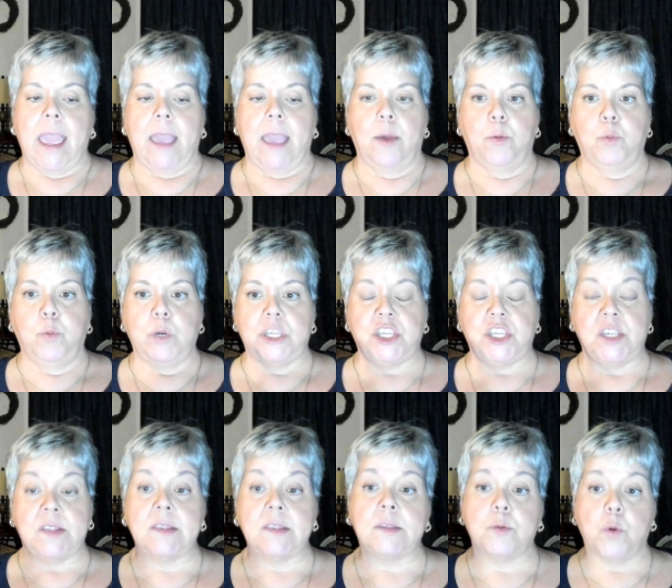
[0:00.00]
which
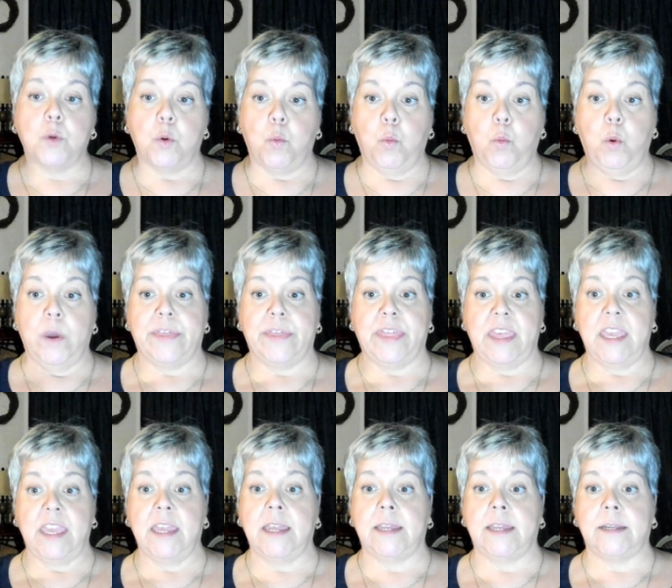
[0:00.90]
is
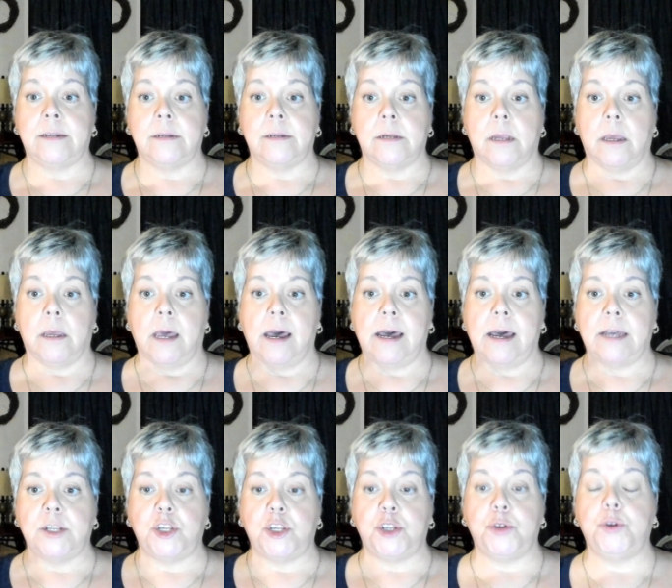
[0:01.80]
within
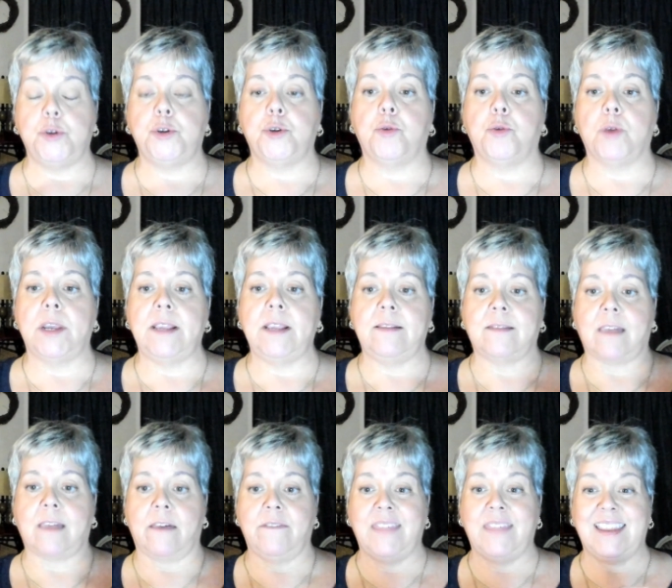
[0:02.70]
uh, 2 degrees
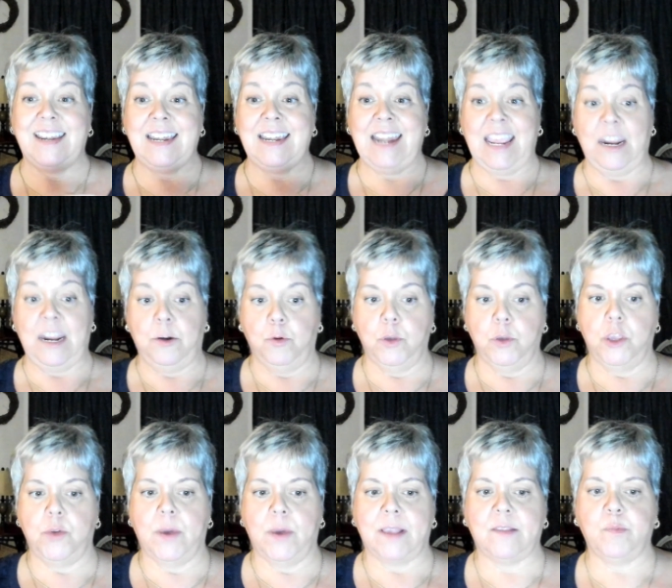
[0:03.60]
of the natal
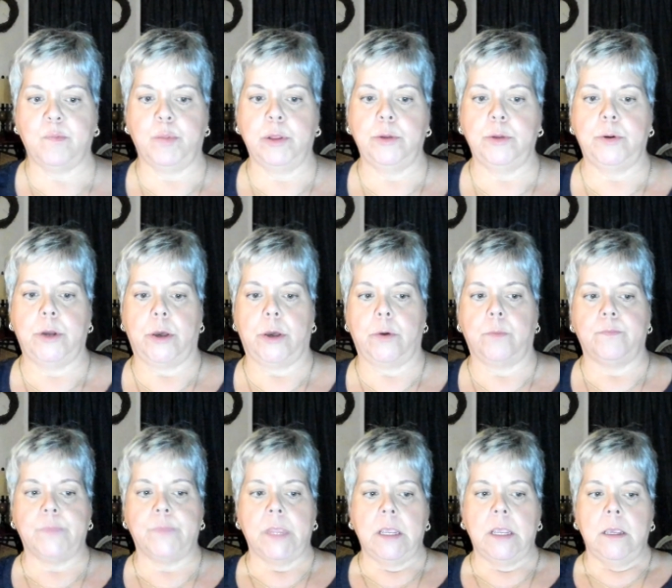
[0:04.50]
U.S. Pluto.
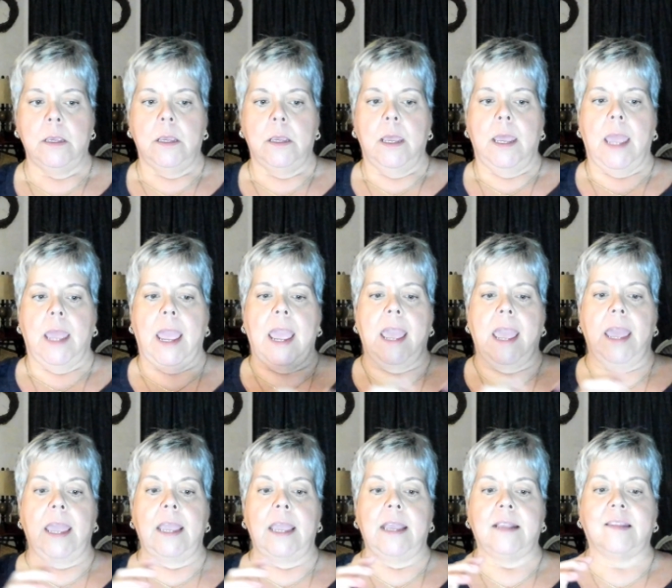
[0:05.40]

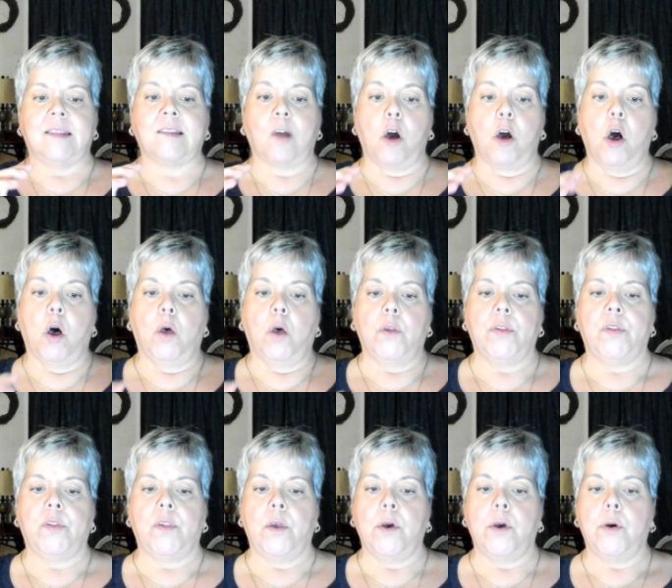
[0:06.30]
It's
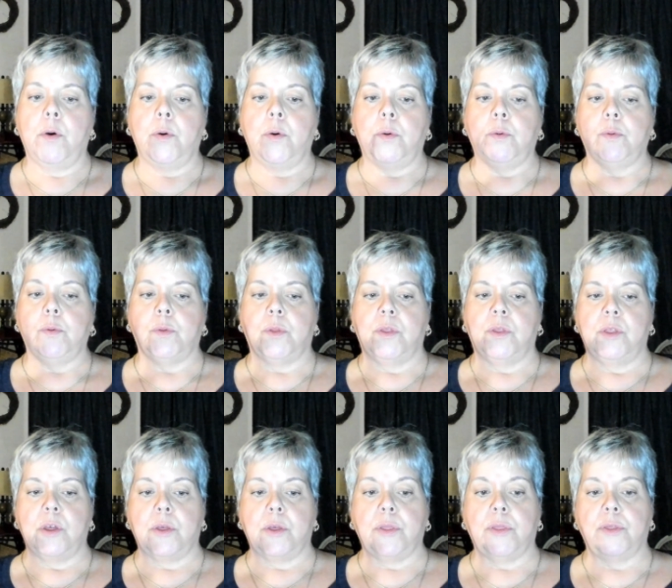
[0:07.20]
also
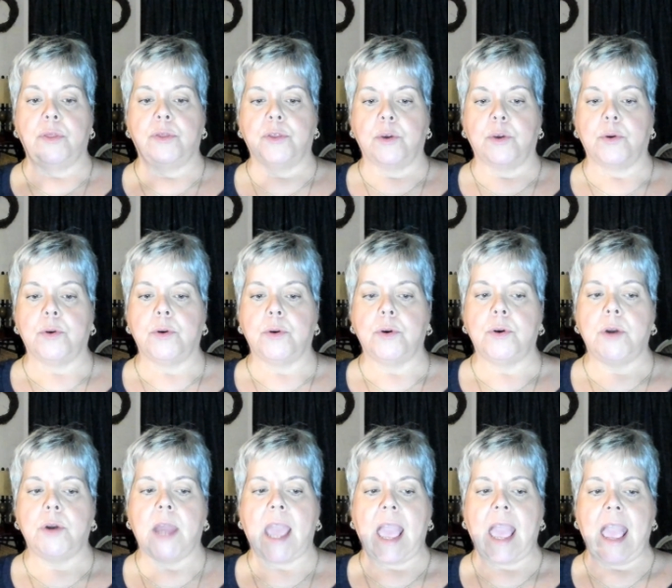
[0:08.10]
the
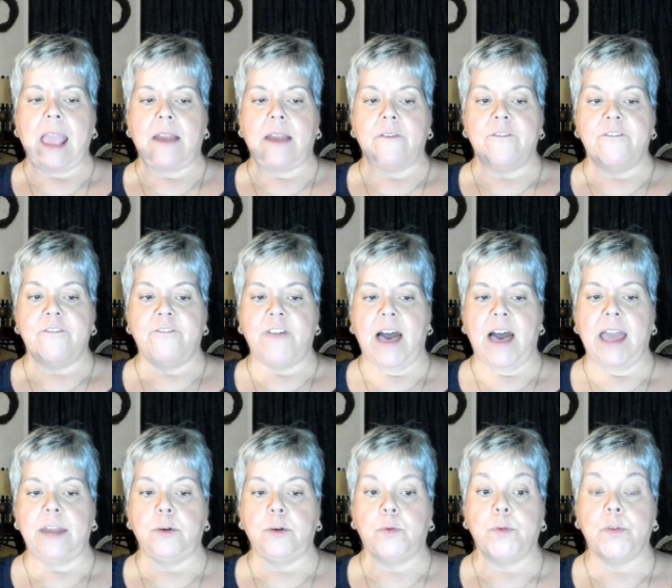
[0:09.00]
third and
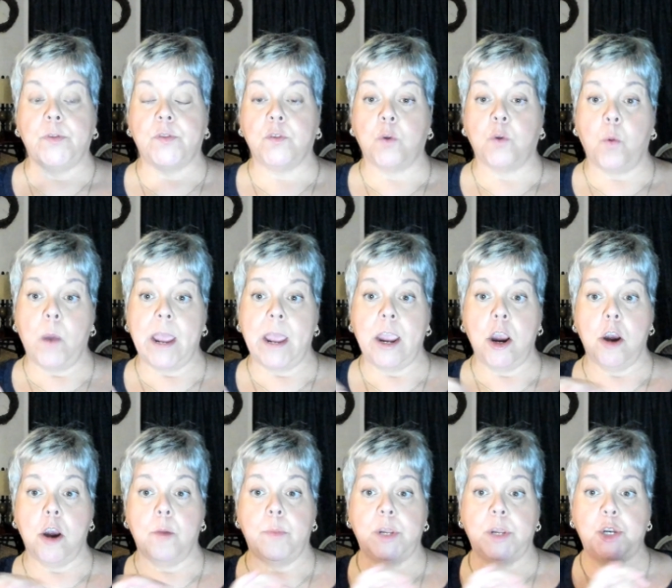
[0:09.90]
final
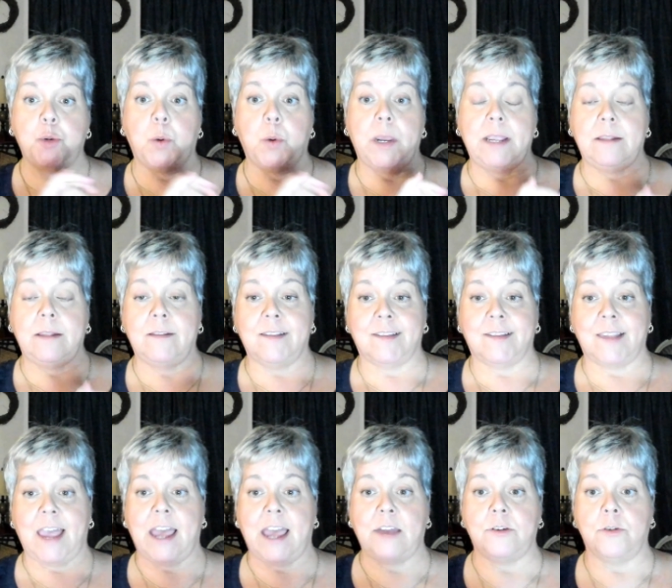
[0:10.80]
square between
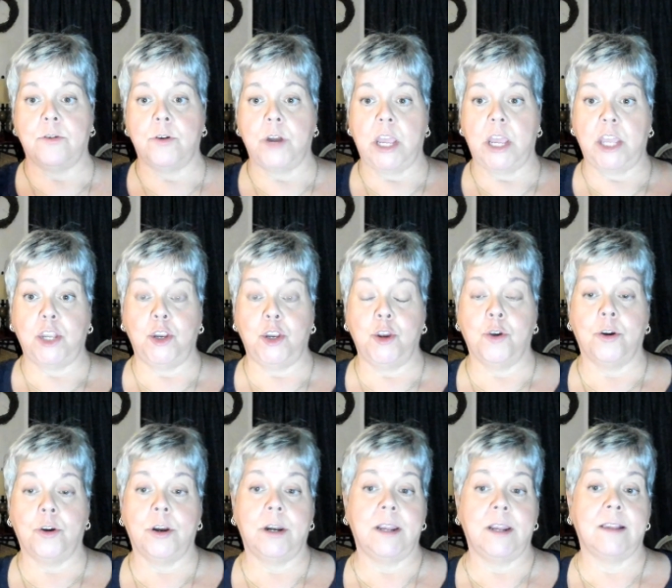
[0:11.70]
Saturn and
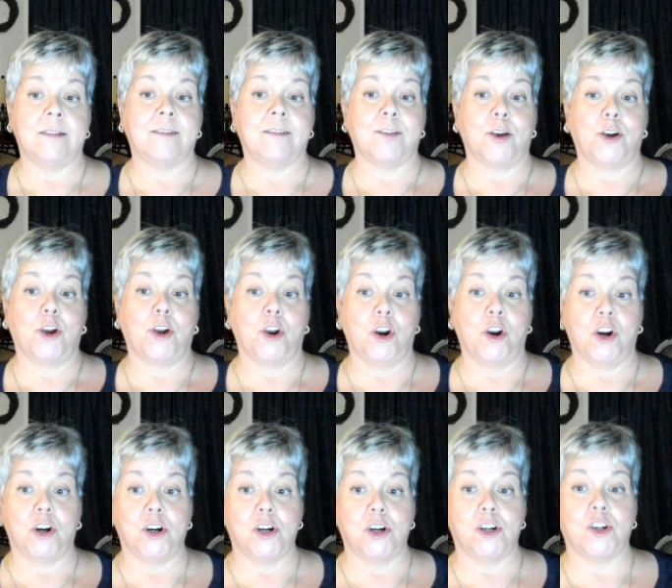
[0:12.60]
Uranus
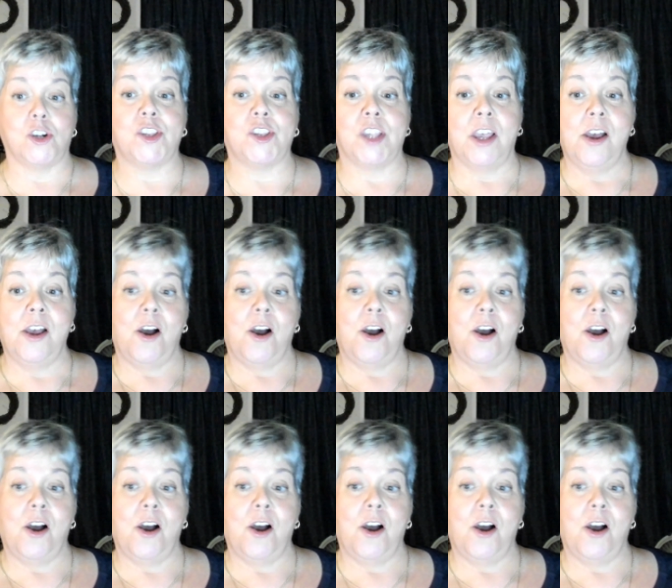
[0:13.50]
occurs